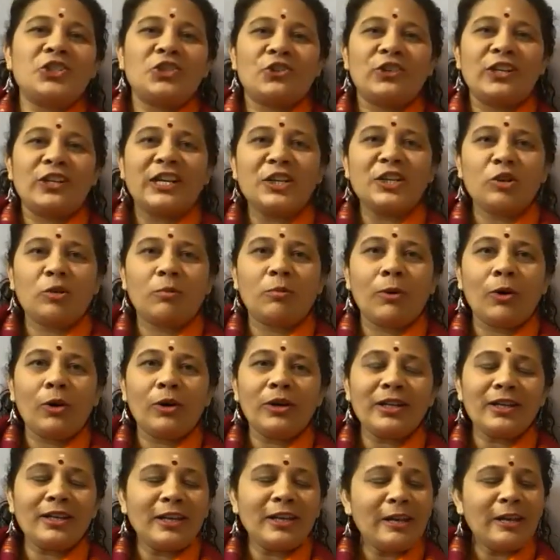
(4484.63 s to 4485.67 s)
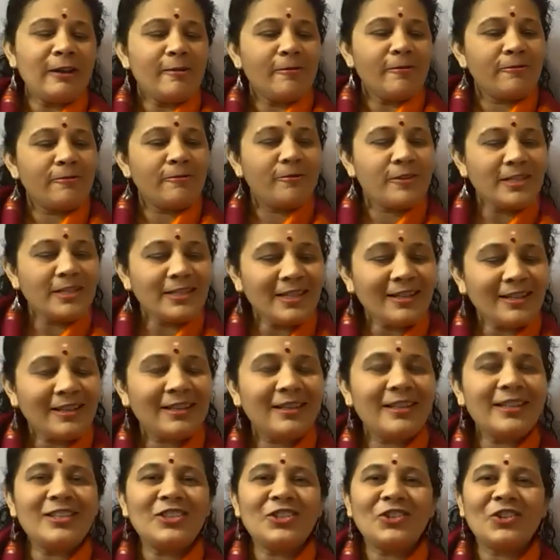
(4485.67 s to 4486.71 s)
train your body,
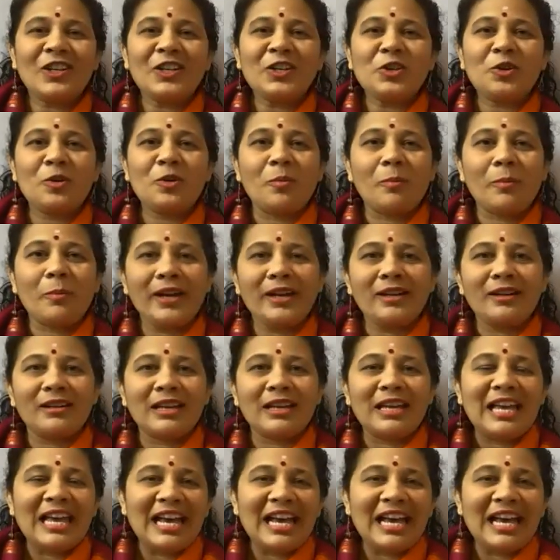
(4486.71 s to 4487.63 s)
physically train your mind.